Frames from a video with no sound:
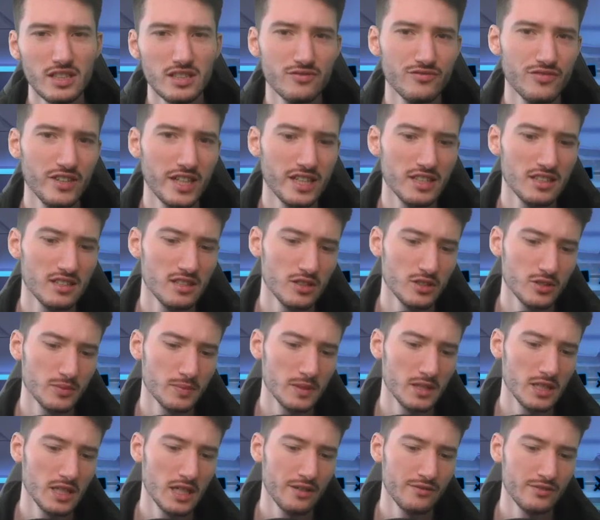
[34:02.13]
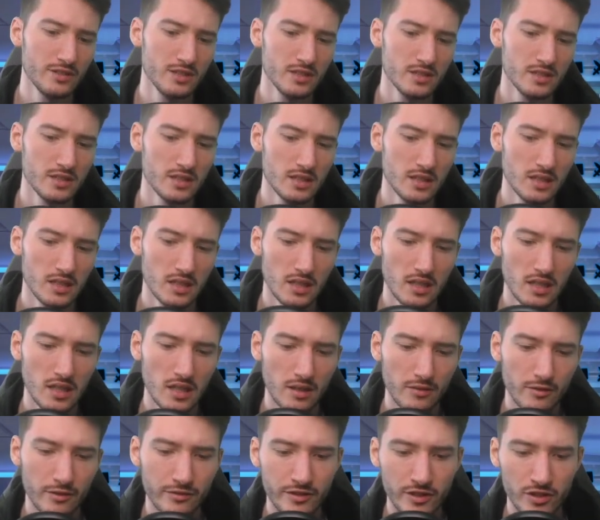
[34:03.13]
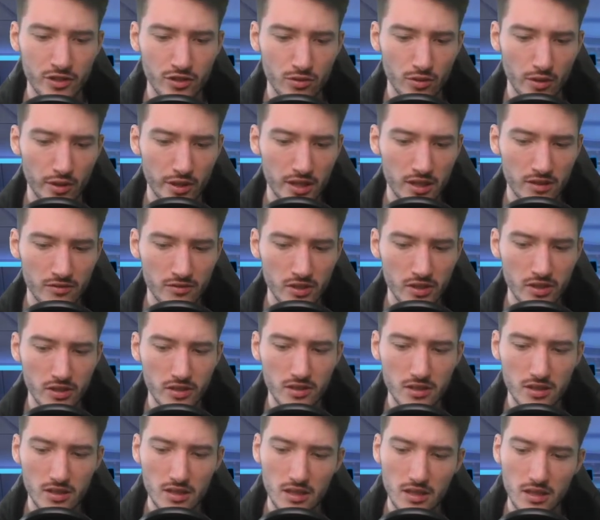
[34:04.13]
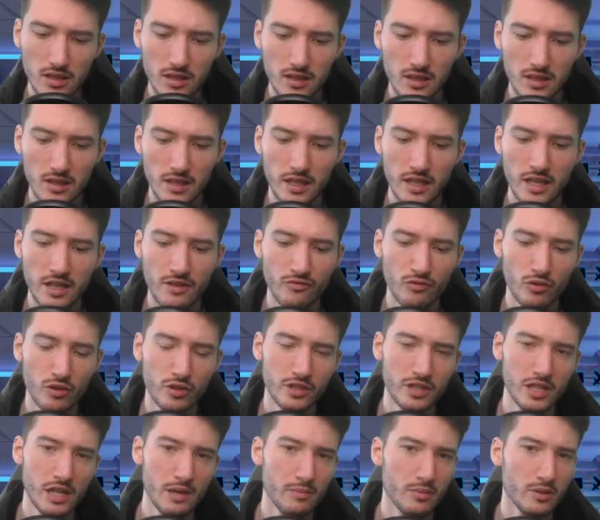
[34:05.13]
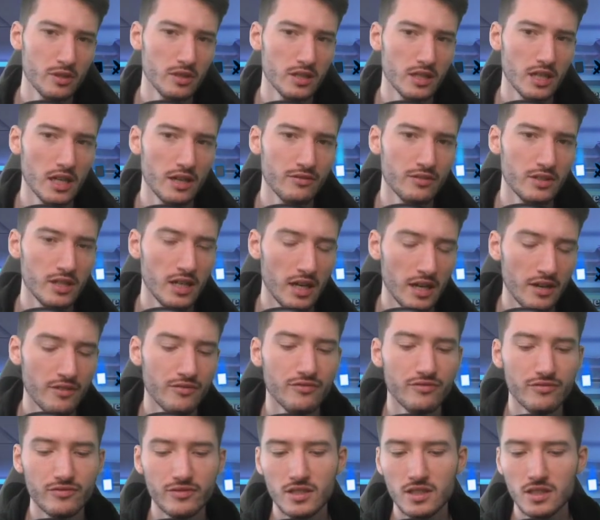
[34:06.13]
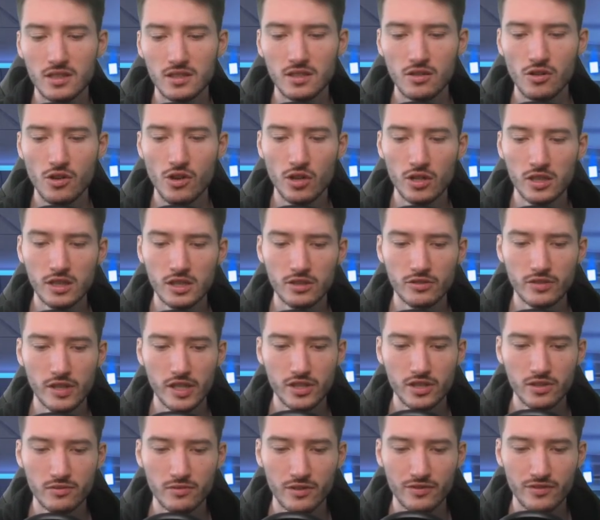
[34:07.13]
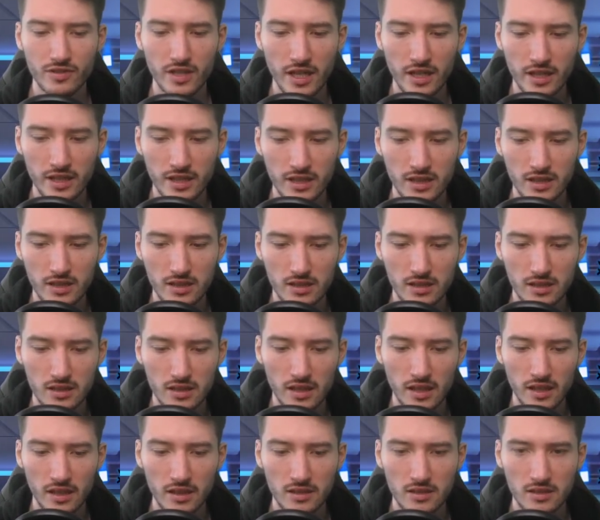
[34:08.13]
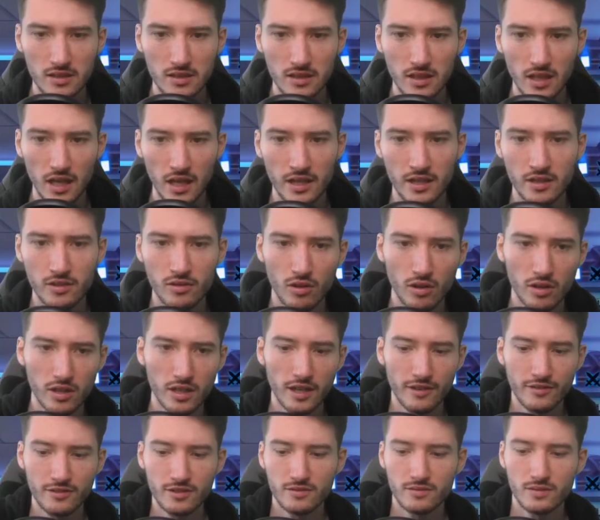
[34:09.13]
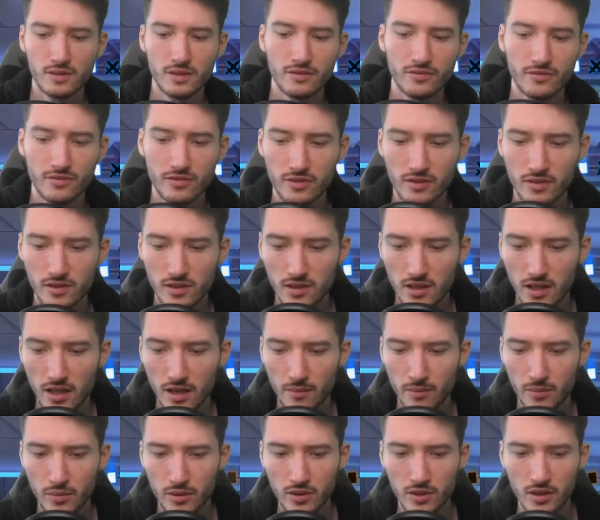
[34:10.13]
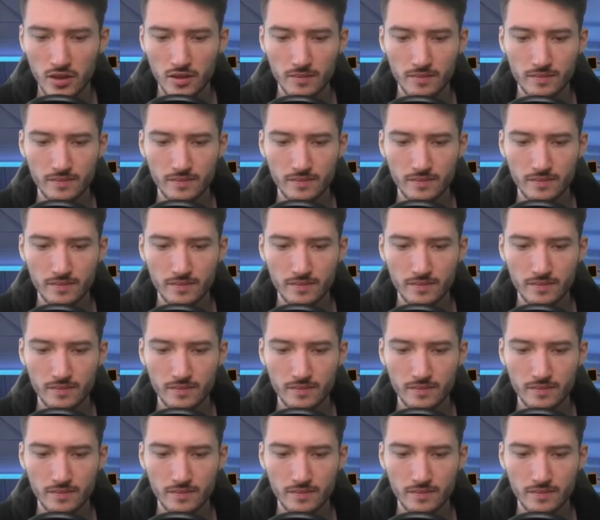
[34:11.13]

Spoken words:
and Wedding Announcement covered with Destroy Evils. And I have Wandering Emperor covered. I have the early aggression with Danik and Underdog covered with the Emperor.